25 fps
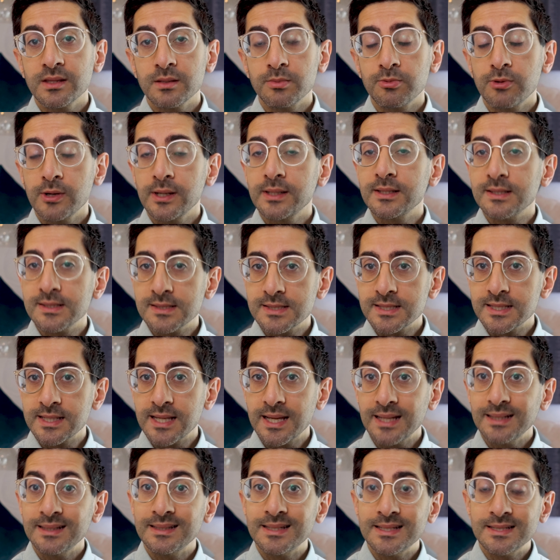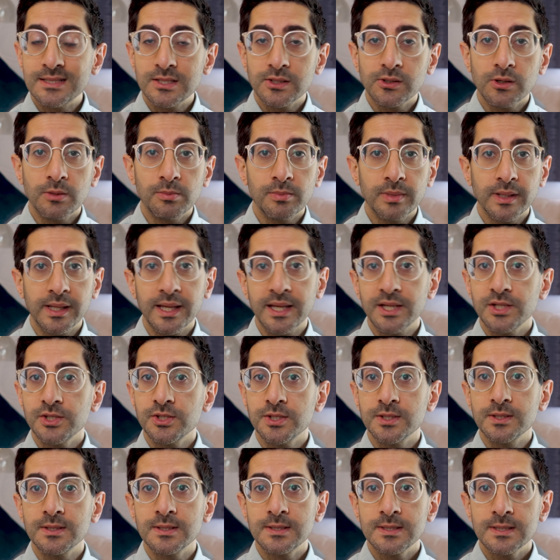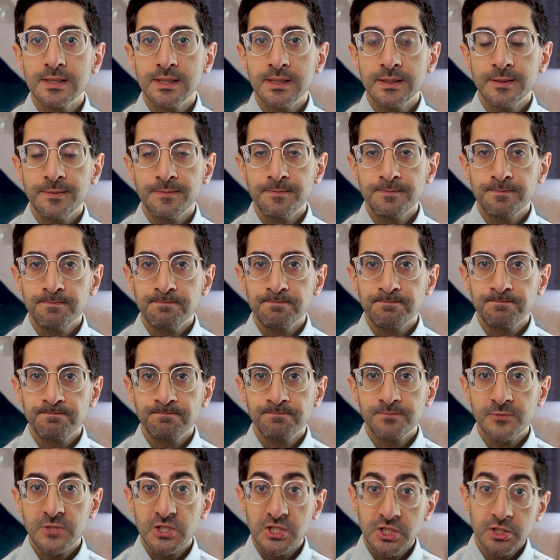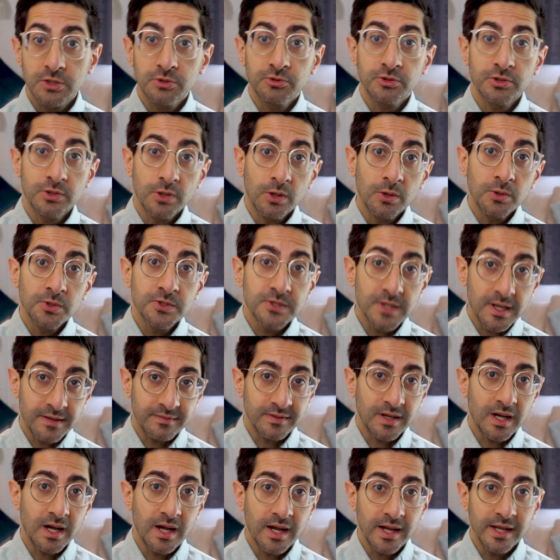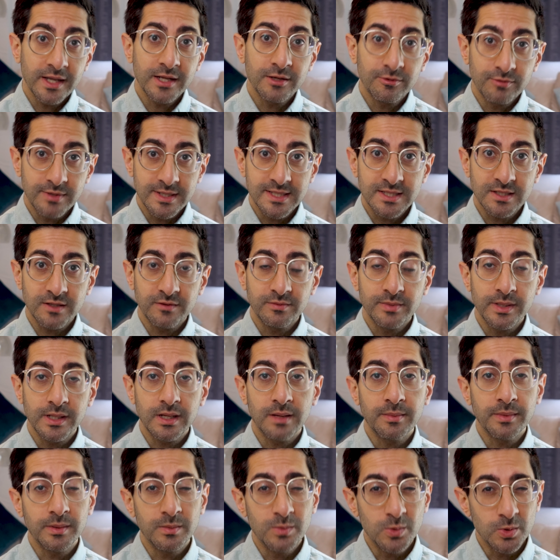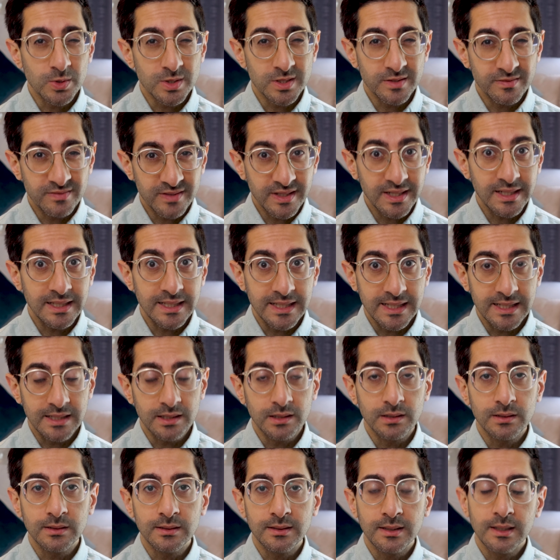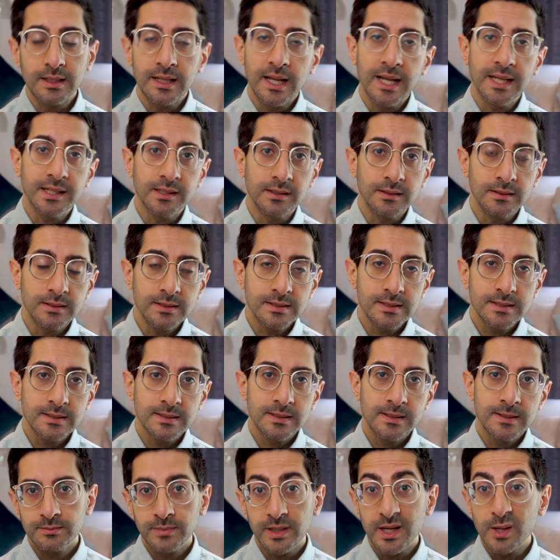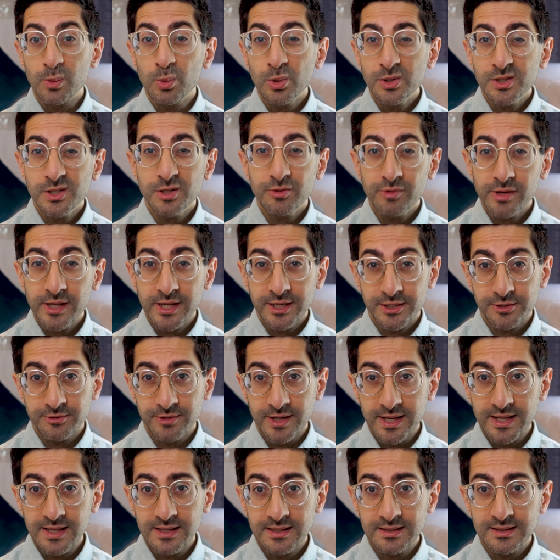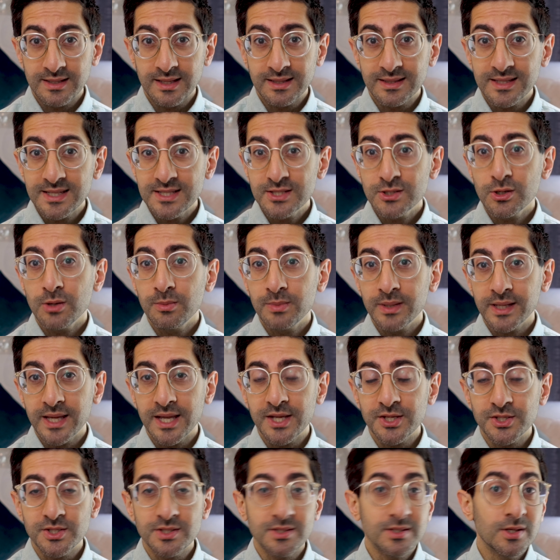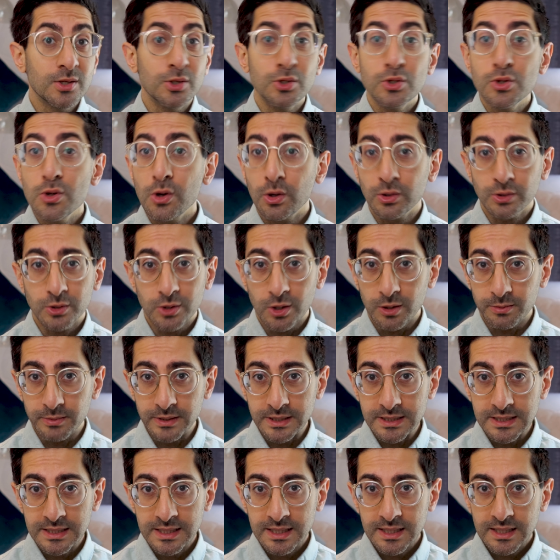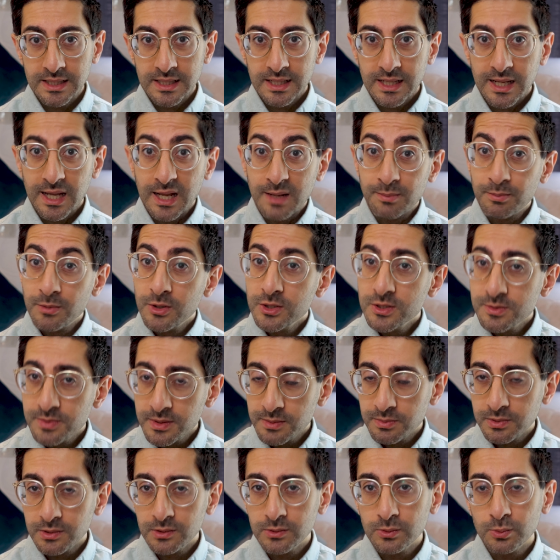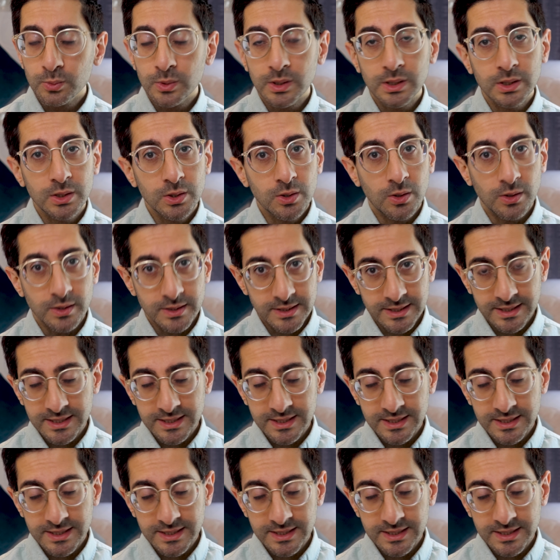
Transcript: the pregnancy and lead to complications. Children also have a higher risk of becoming more severely ill than adults. But I want to reiterate that these complications are not common, and most people will not